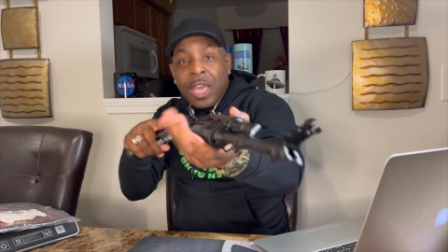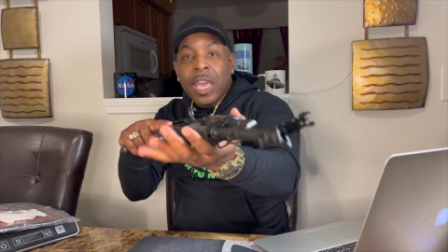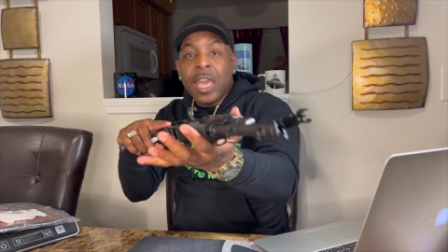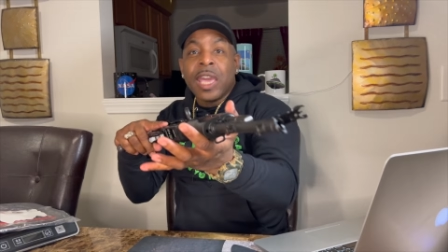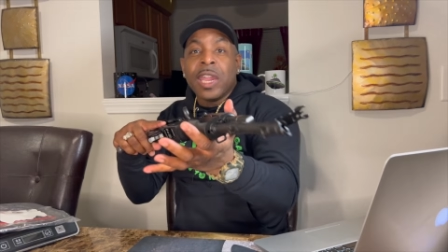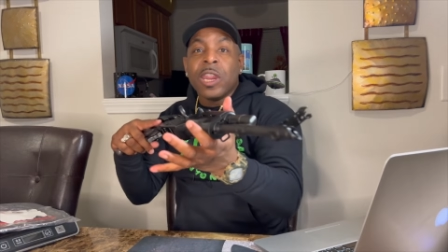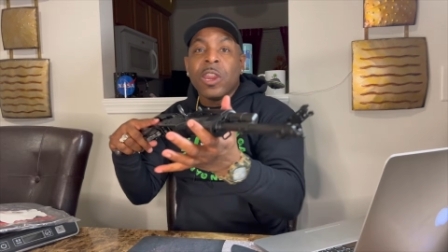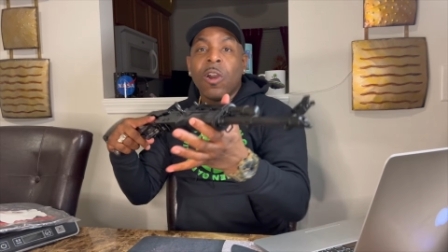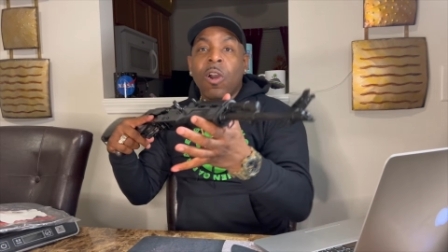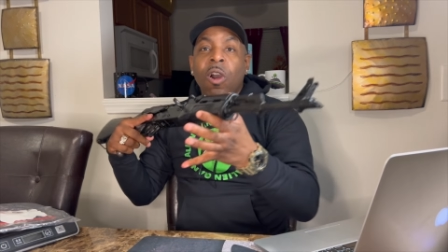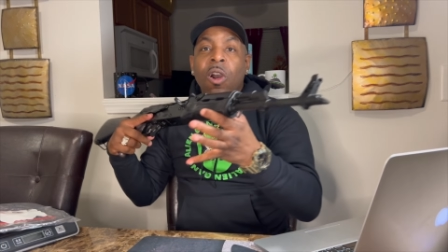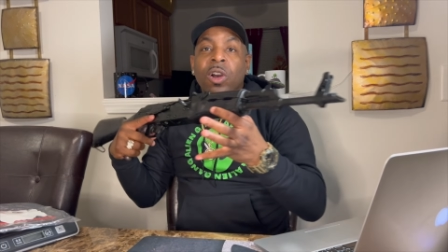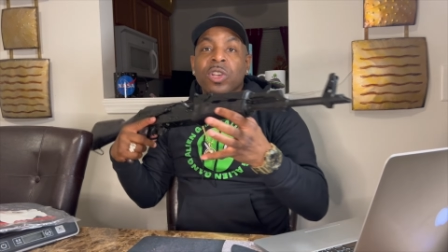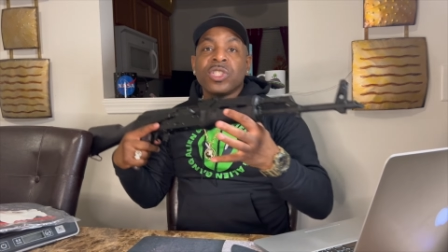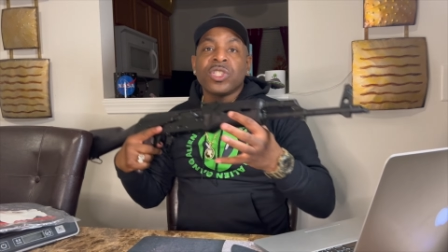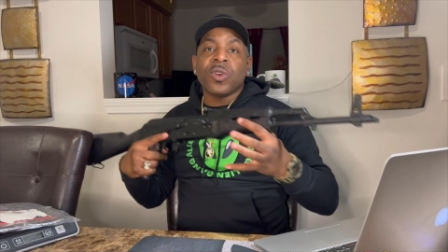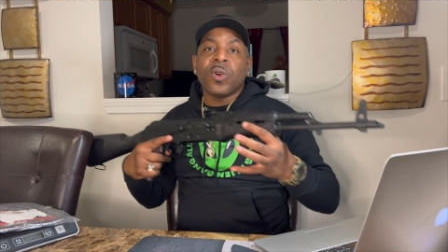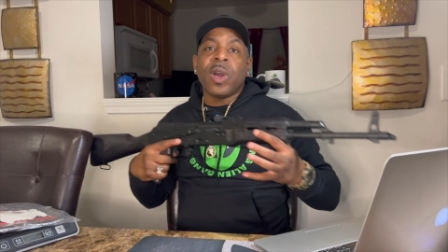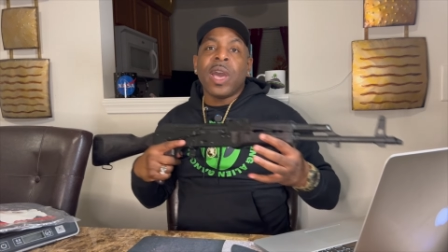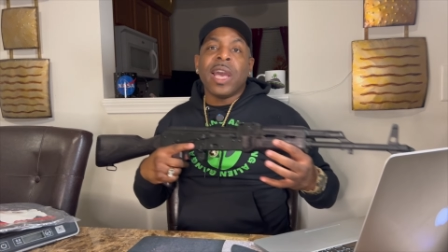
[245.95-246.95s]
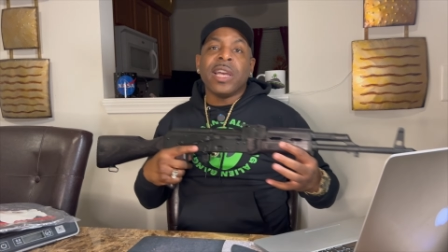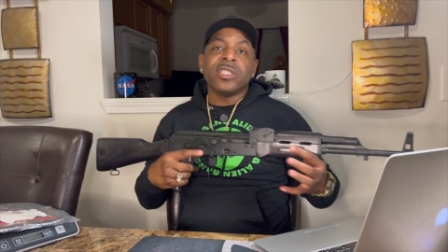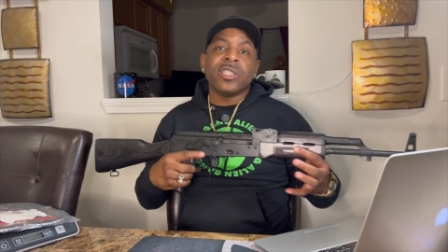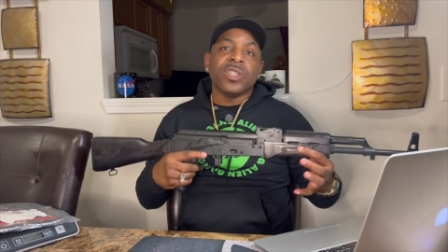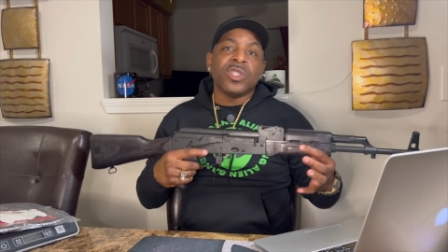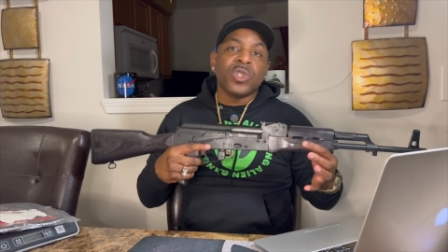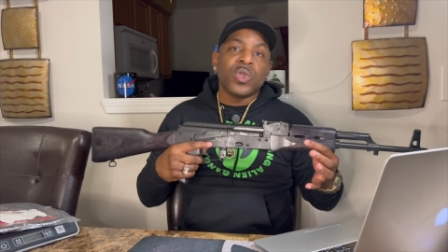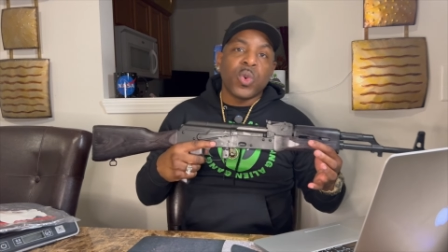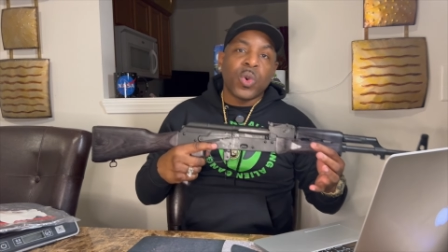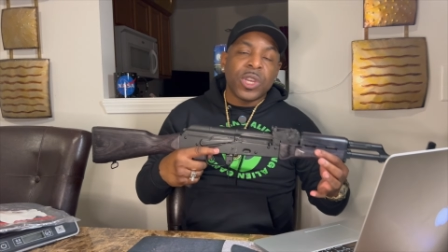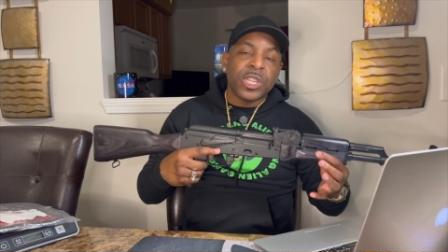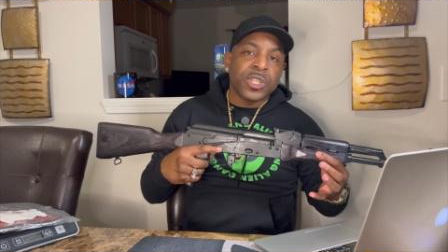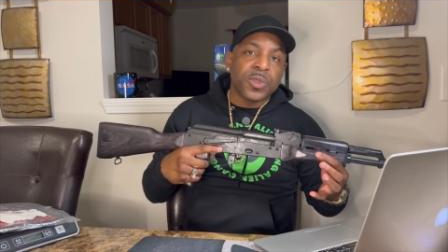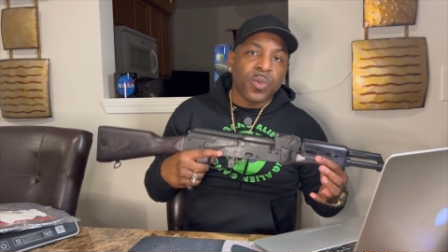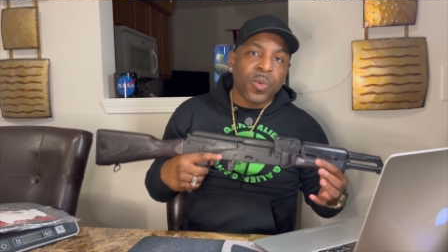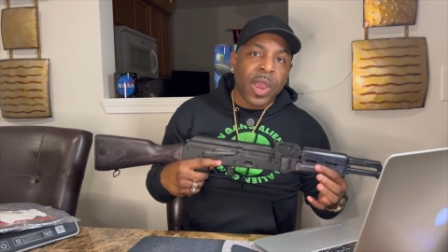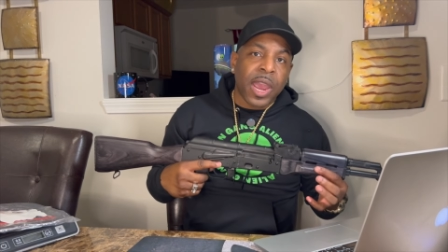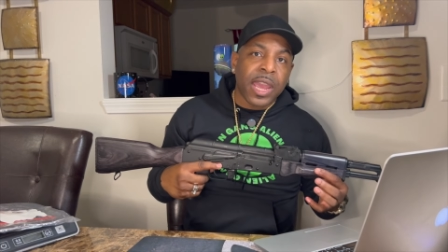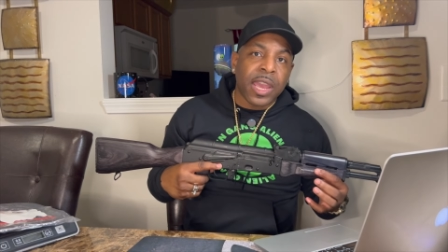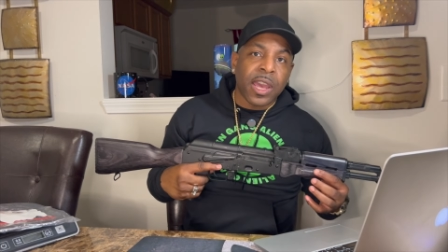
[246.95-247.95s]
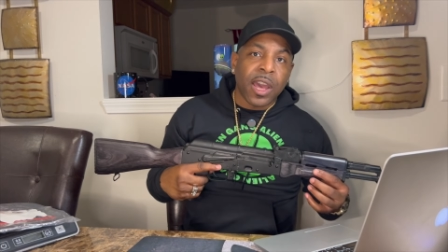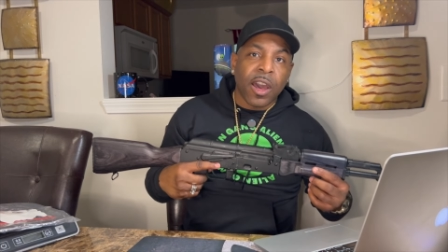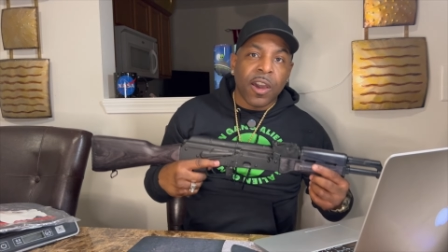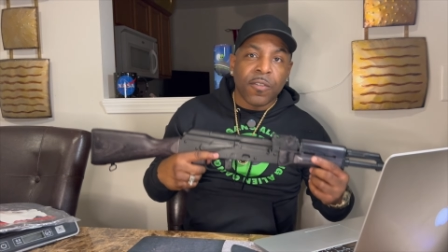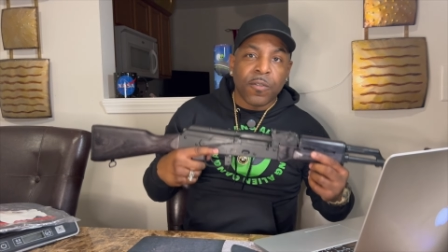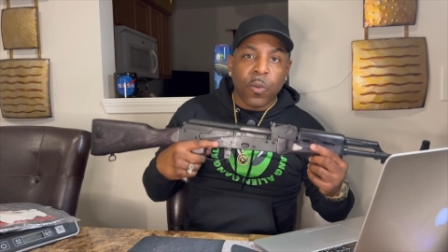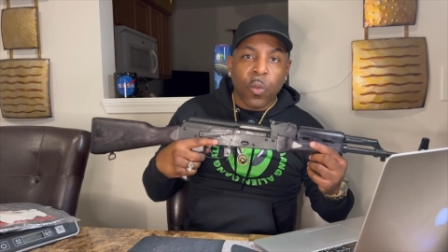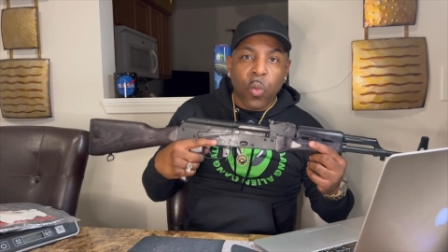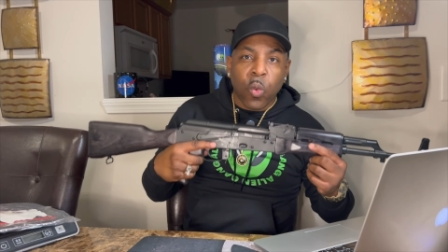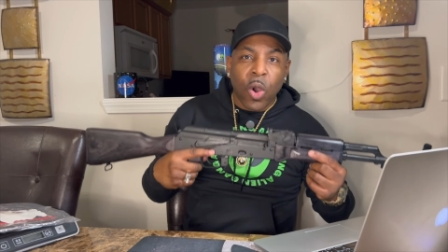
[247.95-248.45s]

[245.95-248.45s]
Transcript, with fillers: and it also has a twist rate of